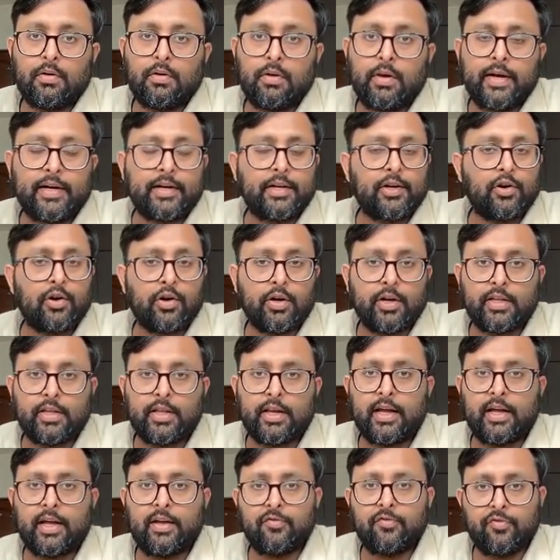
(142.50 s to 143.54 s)
later on in the
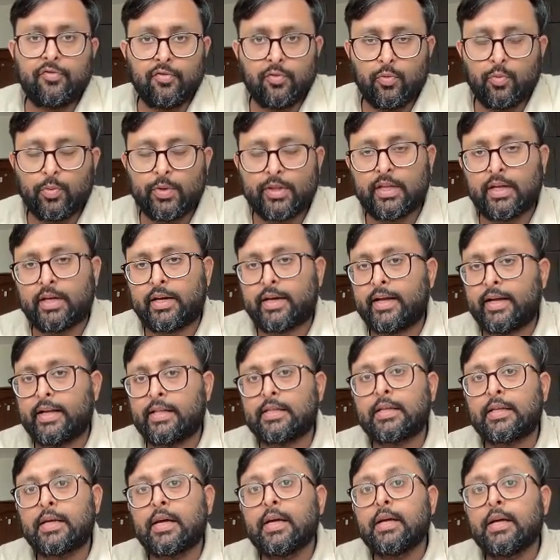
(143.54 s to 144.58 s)
life with their
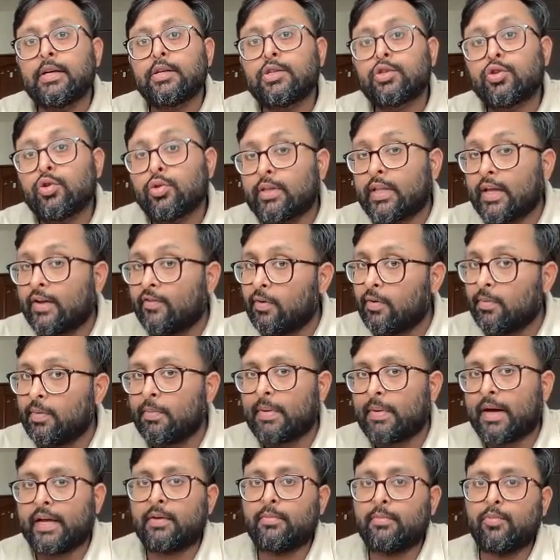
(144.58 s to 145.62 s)
health. So they will be
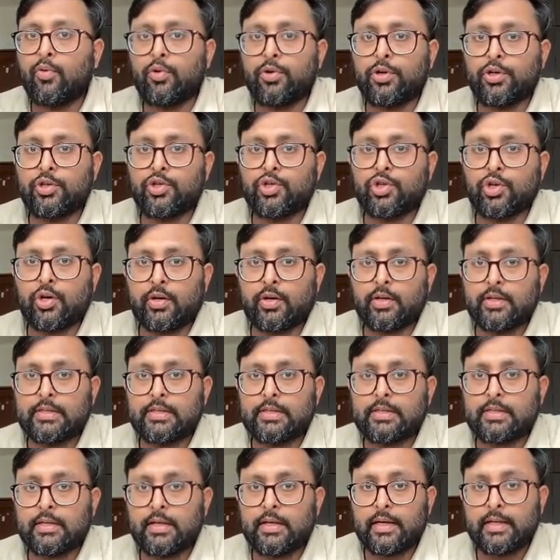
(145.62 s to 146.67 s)
buying more
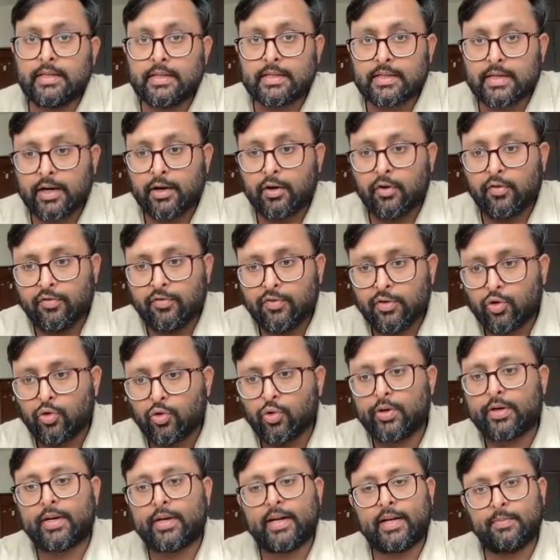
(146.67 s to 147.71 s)
insurance instead of the
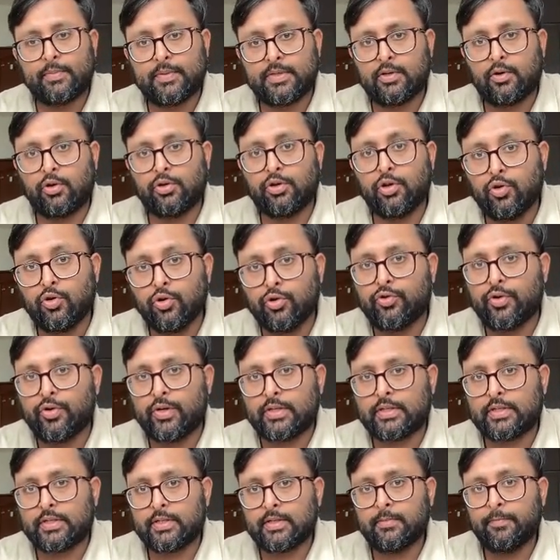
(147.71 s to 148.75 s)
good types or the good
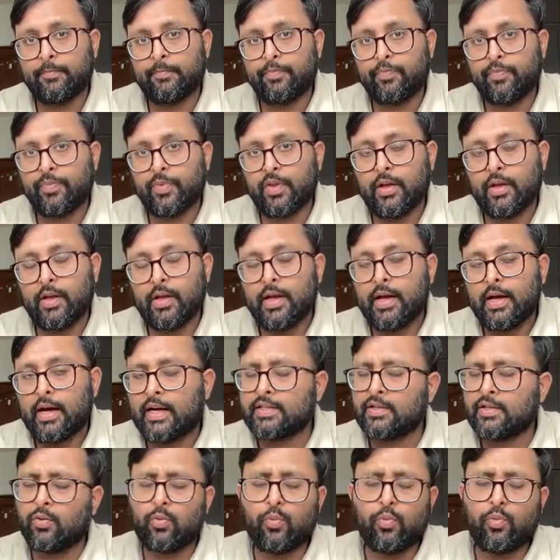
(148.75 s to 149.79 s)
risks.
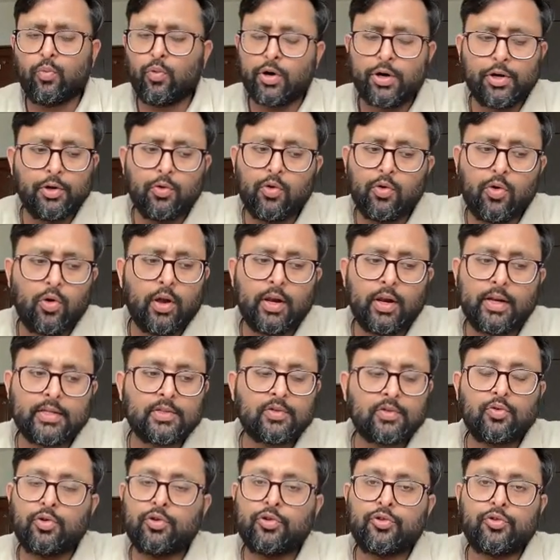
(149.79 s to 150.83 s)
Achha, what you call as
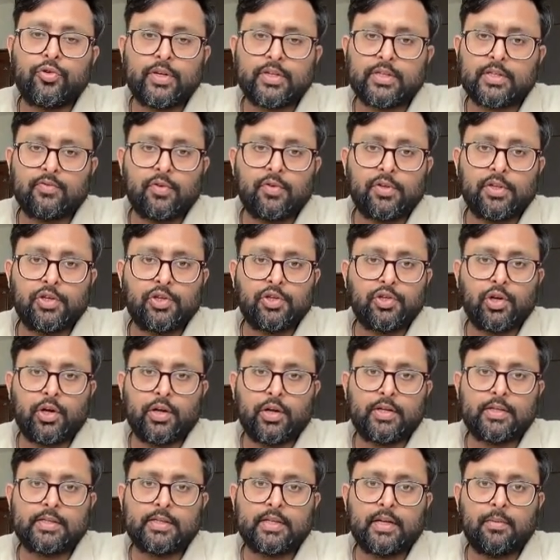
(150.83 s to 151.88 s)
good risk for the
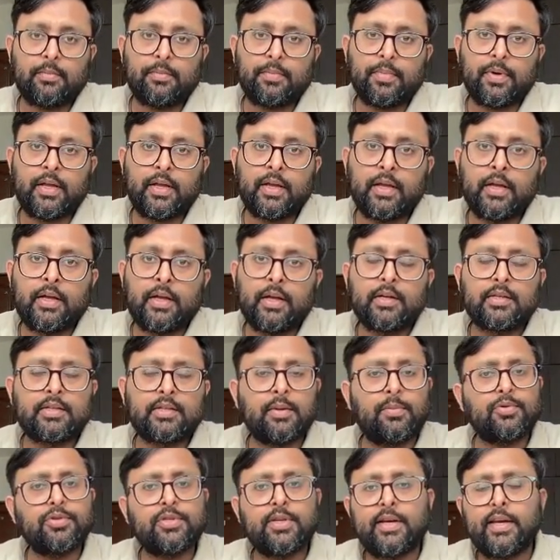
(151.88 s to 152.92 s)
insurance company,
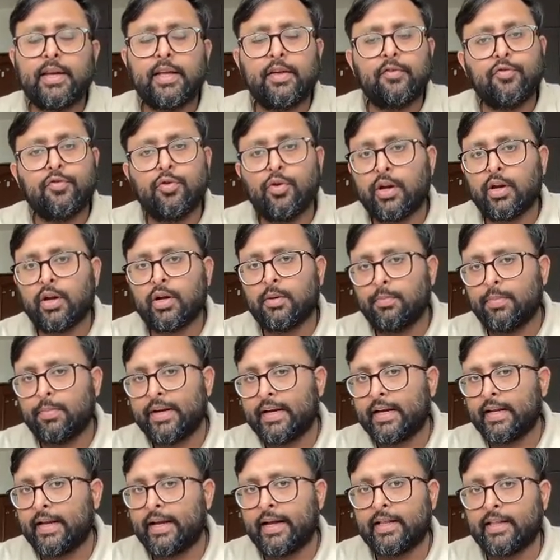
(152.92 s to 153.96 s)
supposedly if you are a
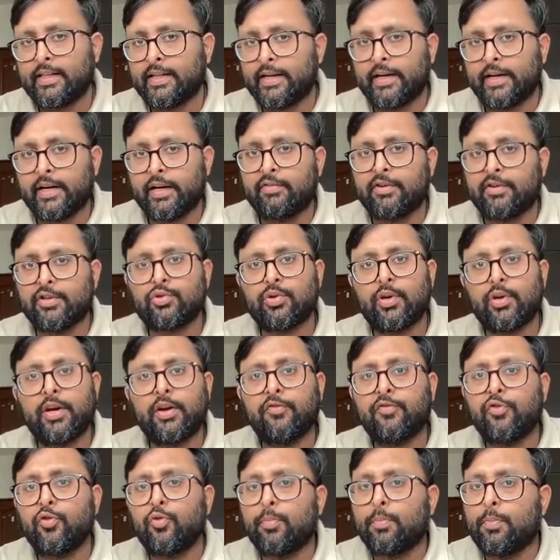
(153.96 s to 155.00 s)
completely healthy individual and
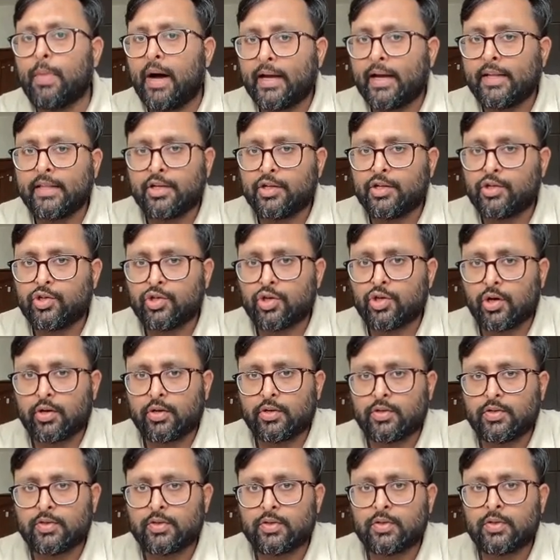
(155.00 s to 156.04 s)
if you buy the
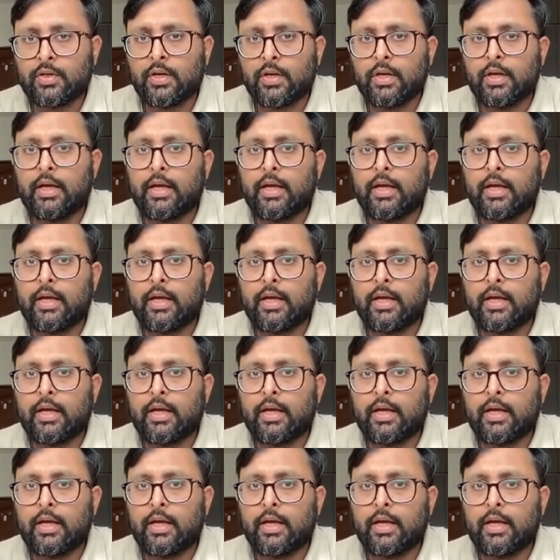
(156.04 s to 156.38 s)
insurance,